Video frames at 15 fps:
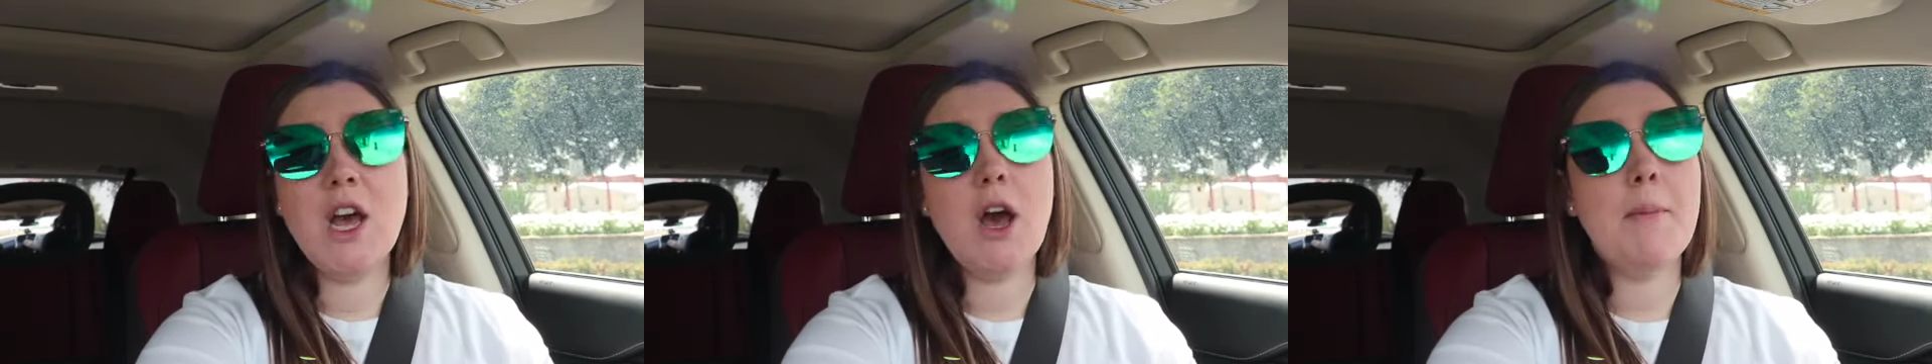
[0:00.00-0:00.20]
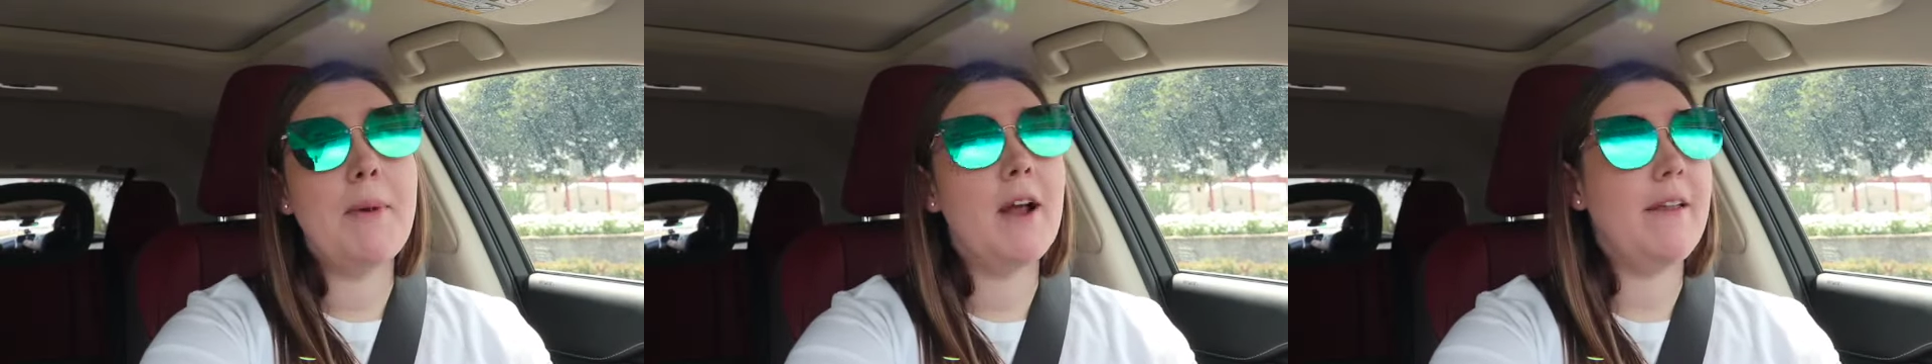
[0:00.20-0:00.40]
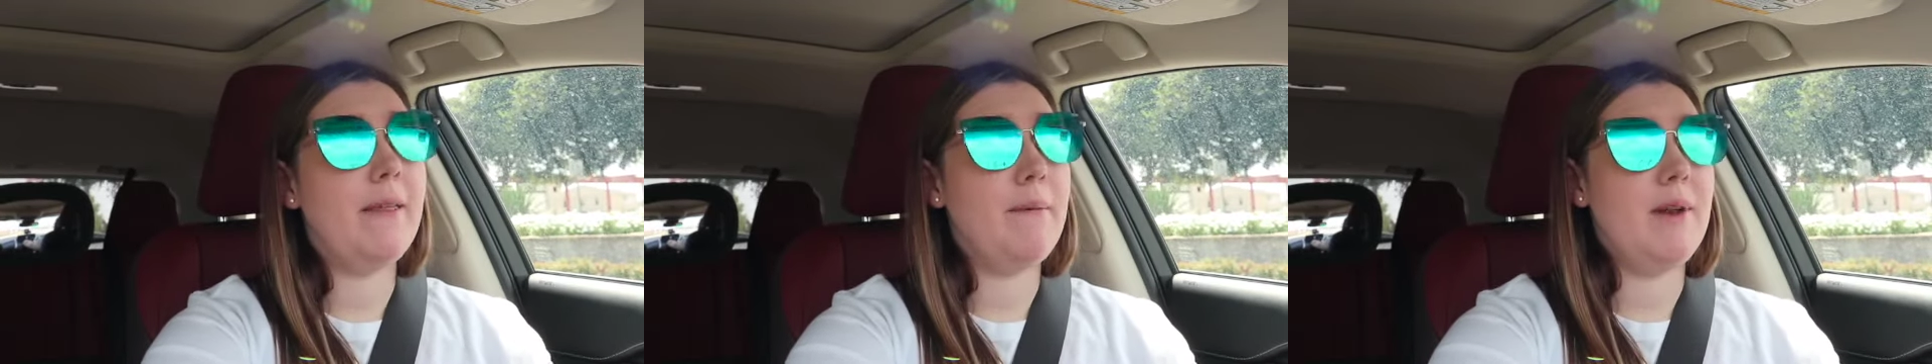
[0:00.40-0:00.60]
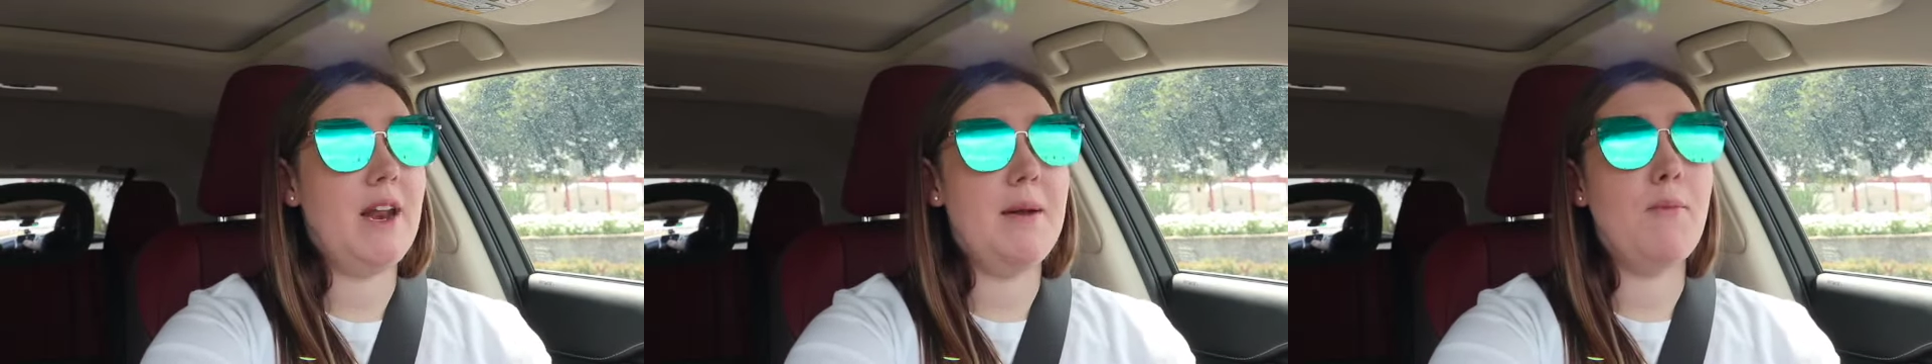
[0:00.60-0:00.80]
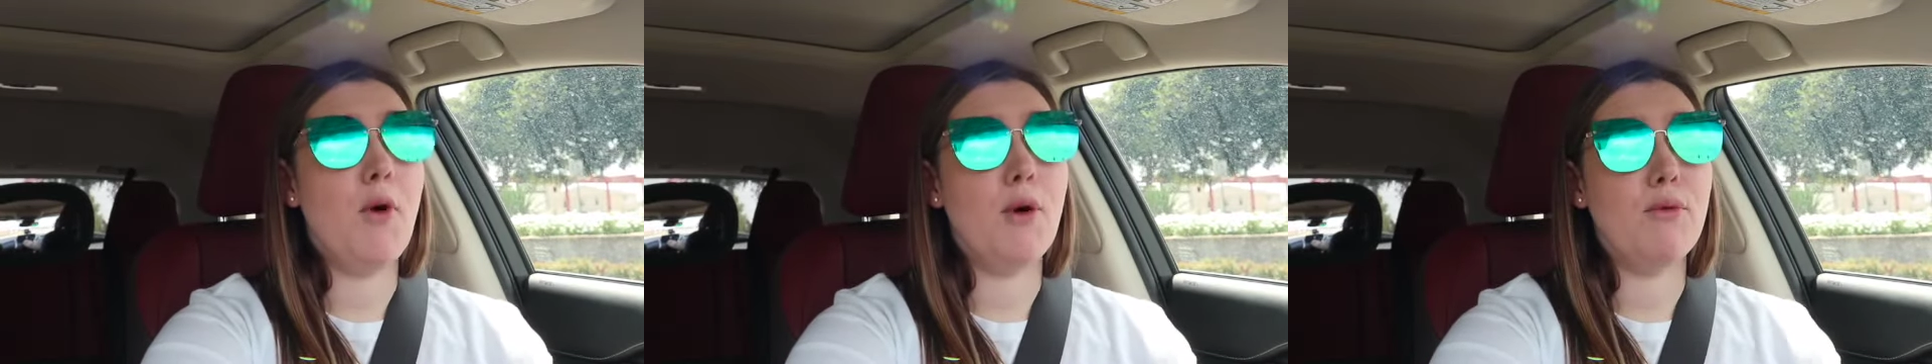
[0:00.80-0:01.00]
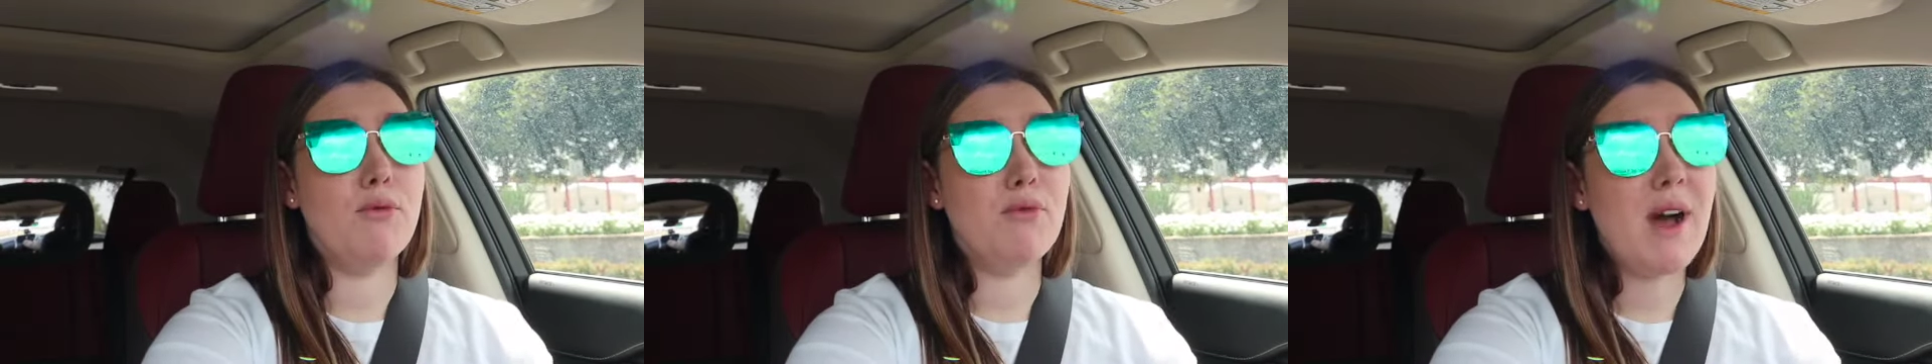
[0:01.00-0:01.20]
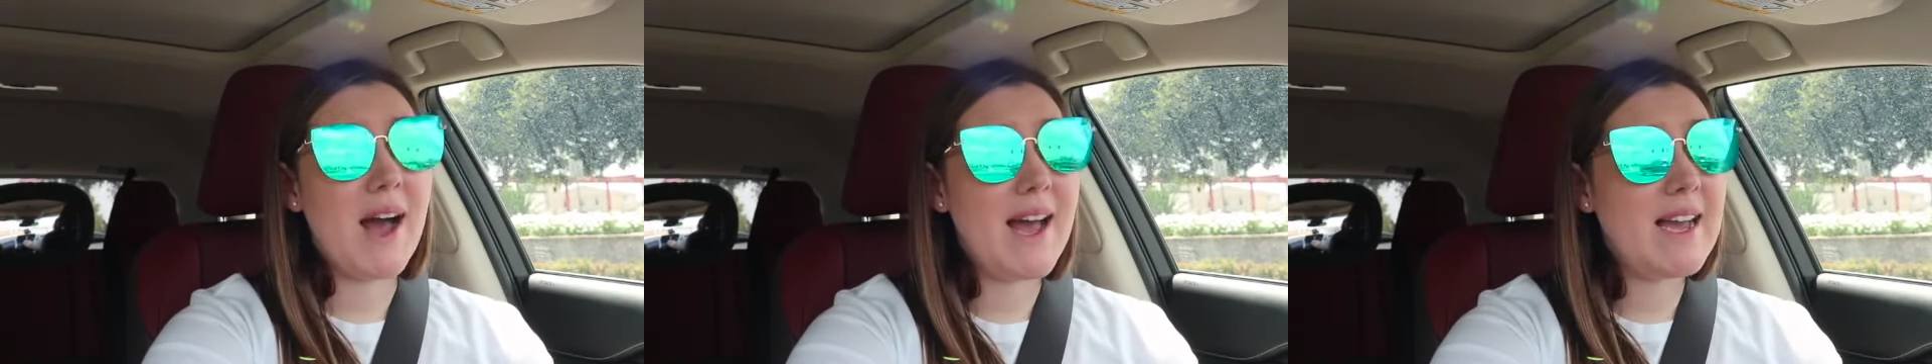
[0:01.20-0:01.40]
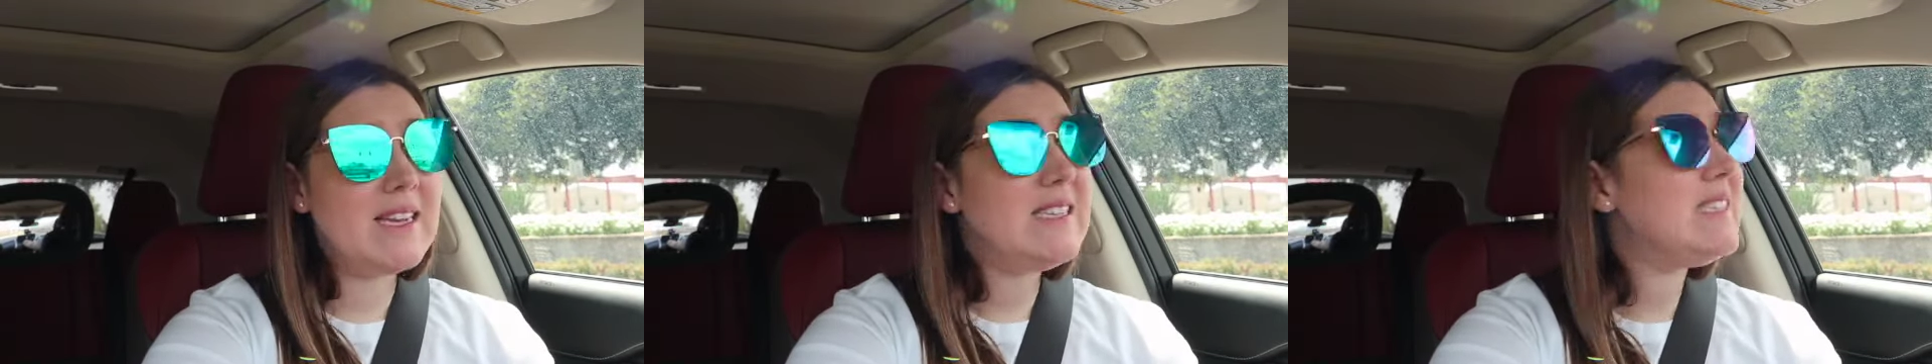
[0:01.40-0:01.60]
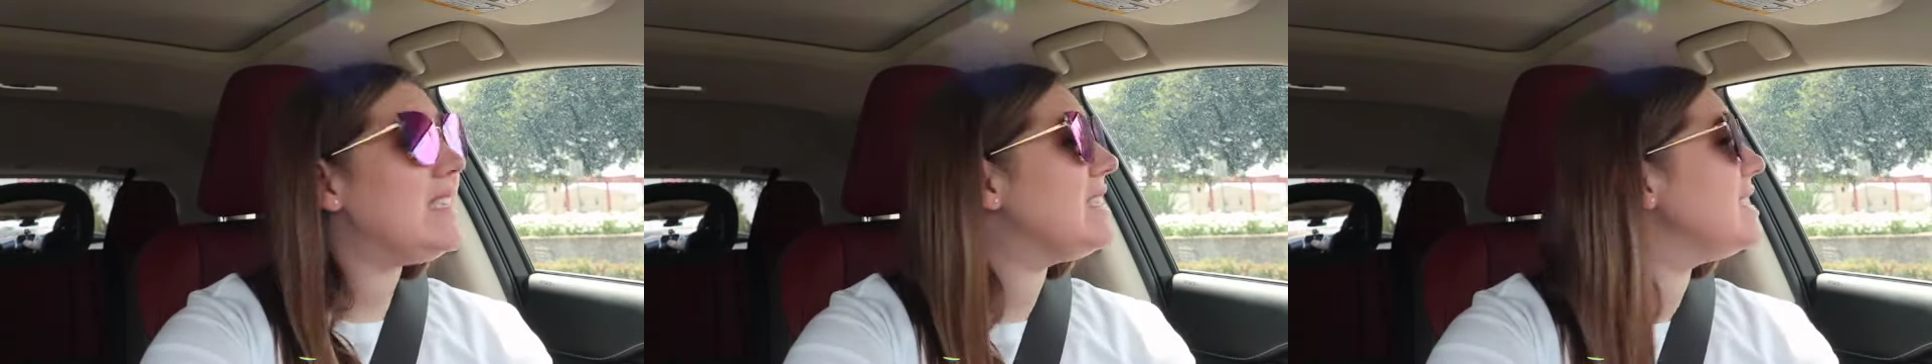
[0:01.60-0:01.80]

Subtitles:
Apparently we need more rice.